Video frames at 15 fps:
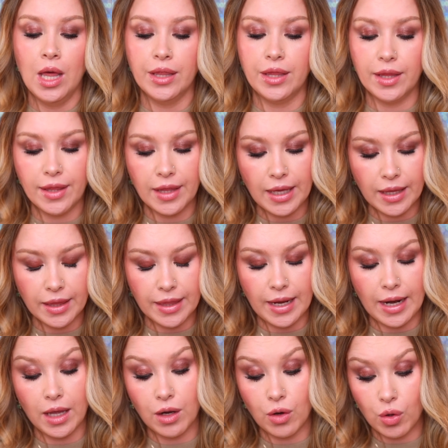The thing
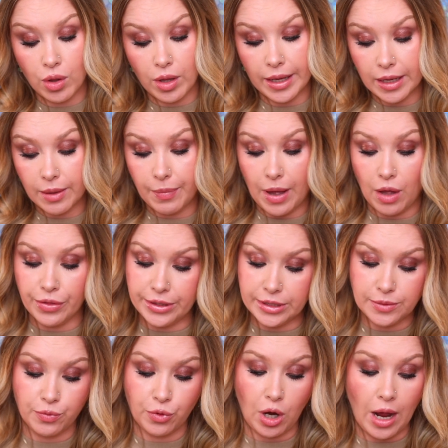that I don't like about
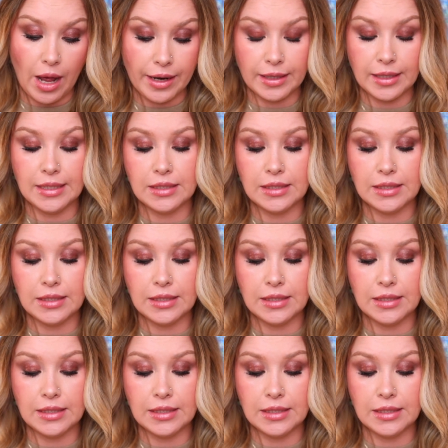this product